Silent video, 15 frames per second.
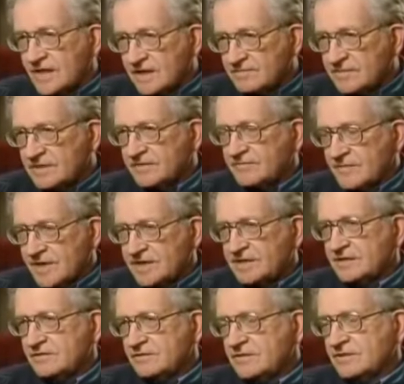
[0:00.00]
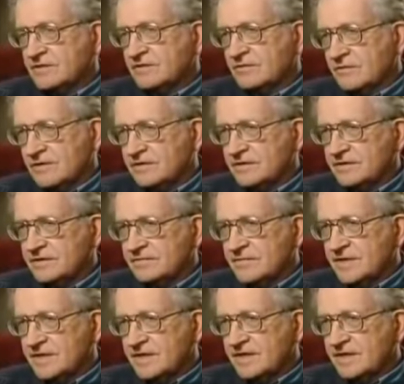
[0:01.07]
The statement of mine that you just
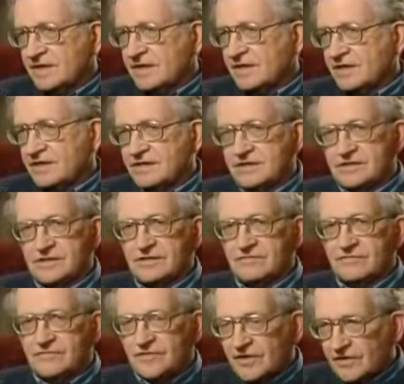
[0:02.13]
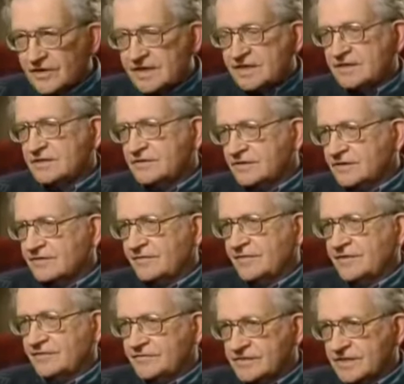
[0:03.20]
quoted uh, is a very
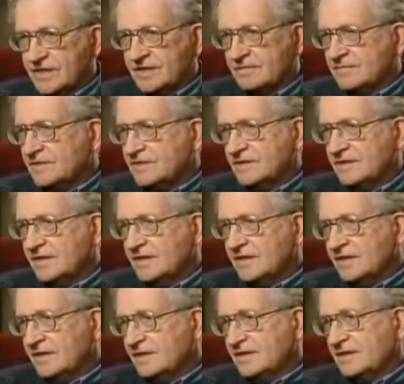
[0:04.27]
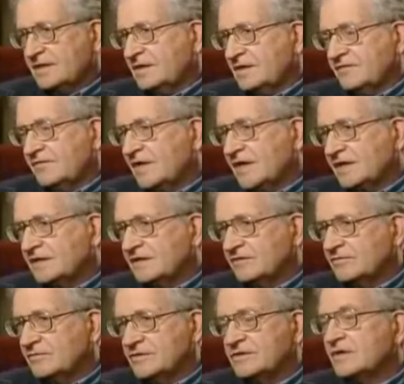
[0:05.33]
conservative statement. Uh, in
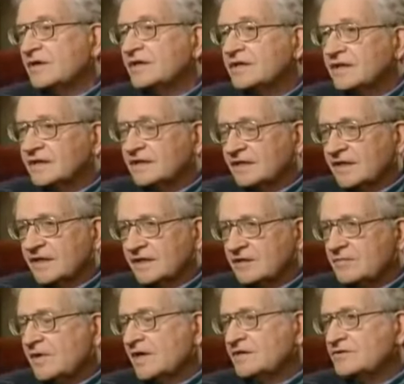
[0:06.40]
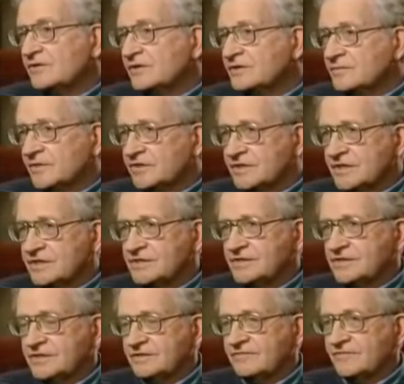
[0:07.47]
fact, it was articulated by George
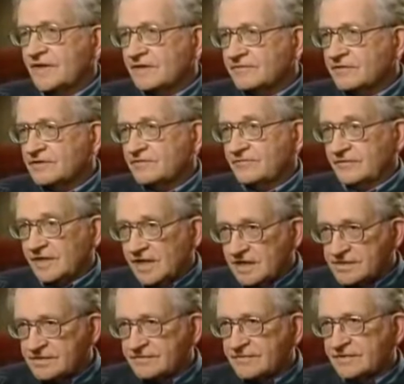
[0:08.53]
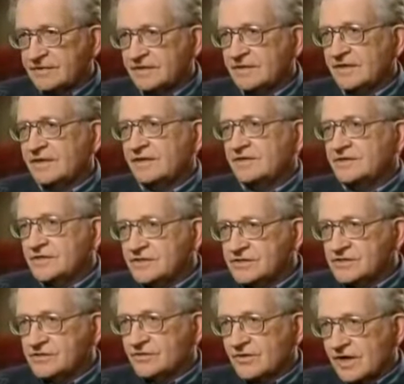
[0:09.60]
Bush's favorite philosopher,
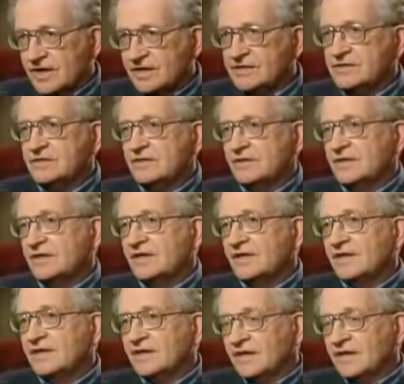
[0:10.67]
Jesus Christ